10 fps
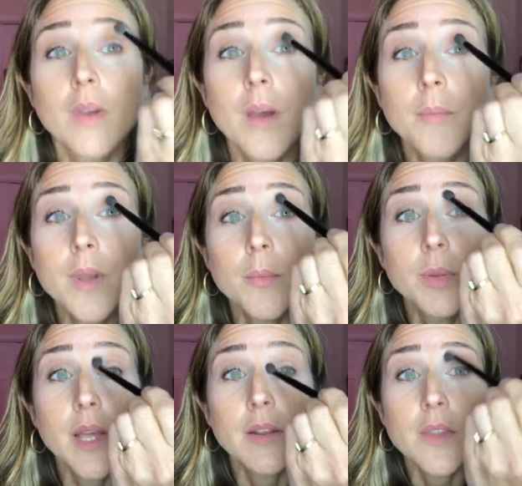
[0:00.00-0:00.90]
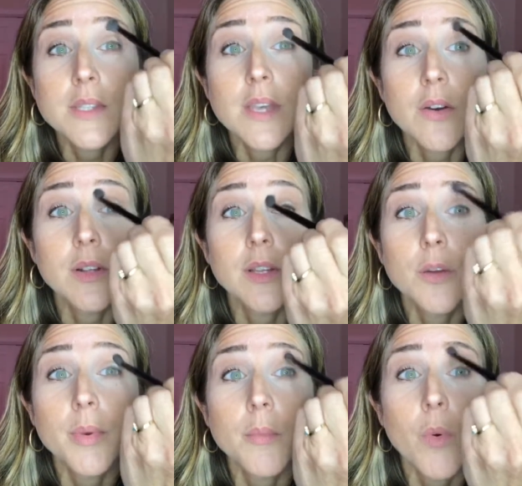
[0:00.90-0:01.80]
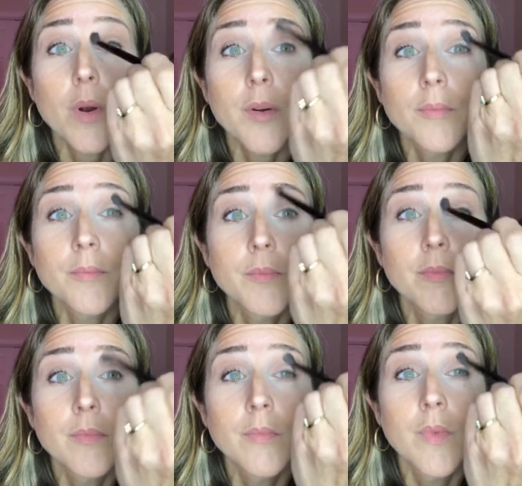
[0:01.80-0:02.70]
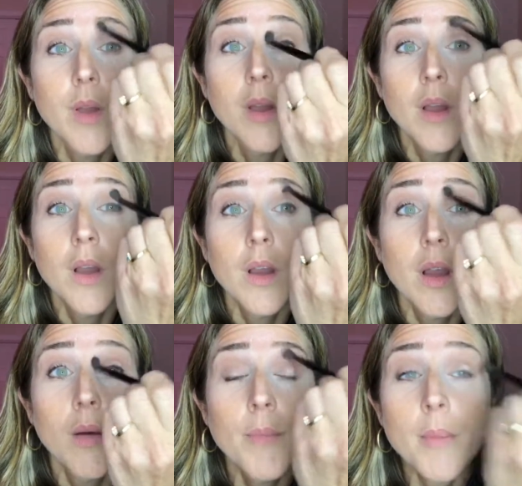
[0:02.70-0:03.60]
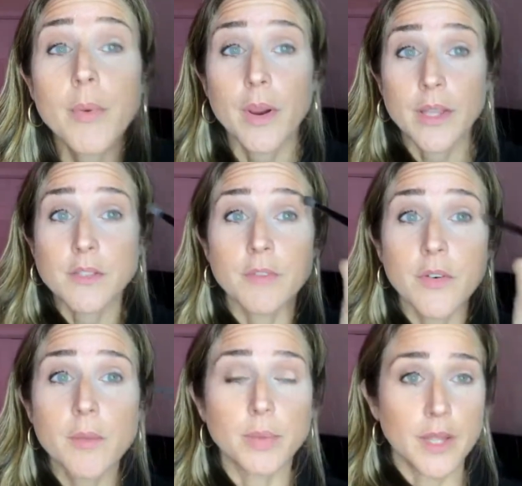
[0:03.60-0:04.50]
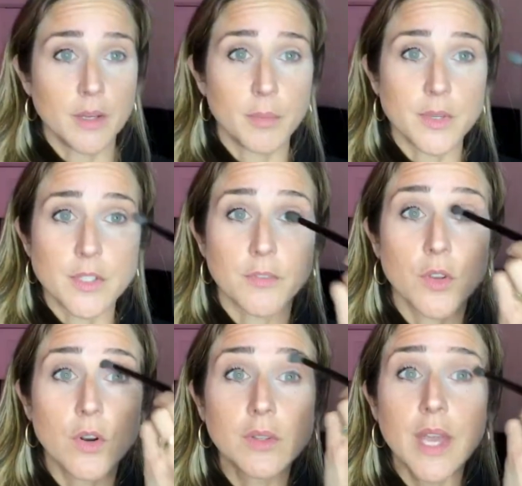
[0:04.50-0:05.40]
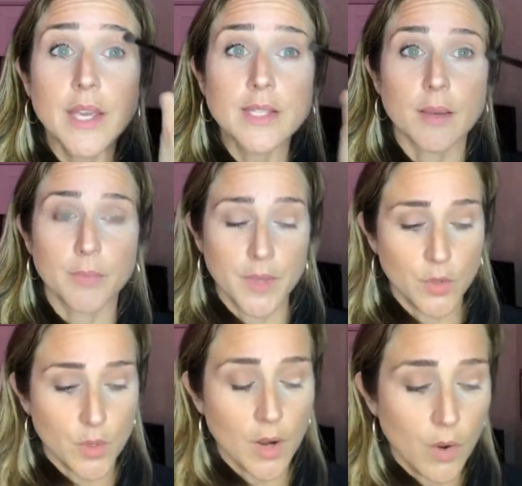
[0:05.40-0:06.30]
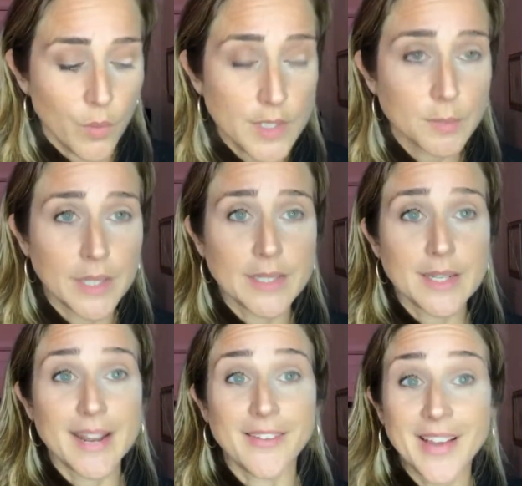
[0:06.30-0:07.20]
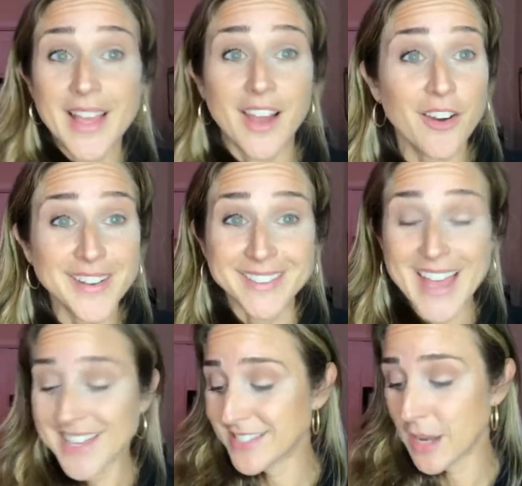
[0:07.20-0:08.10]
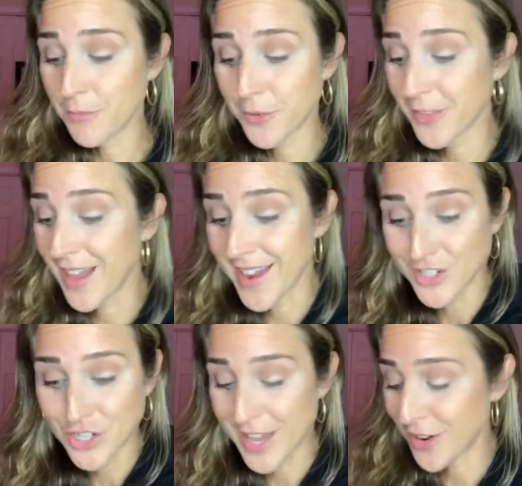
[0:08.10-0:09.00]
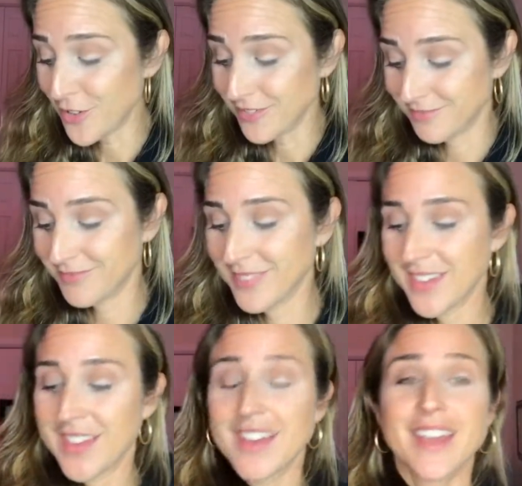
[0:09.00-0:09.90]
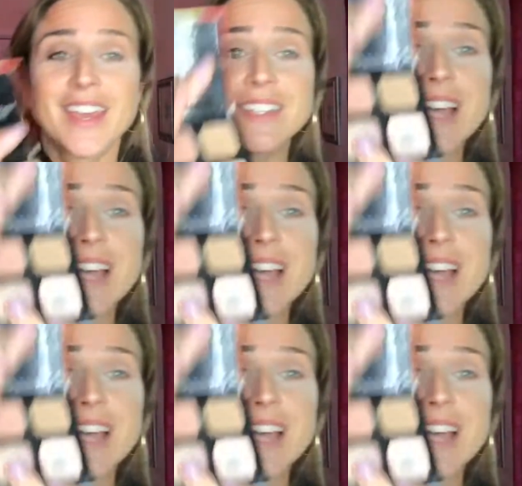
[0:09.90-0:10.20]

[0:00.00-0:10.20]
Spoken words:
I'm going to blend this out a little bit more. Remember, it's very blendable. So if you don't like something, you could always blend it out. All right, last step for the eyeshadow is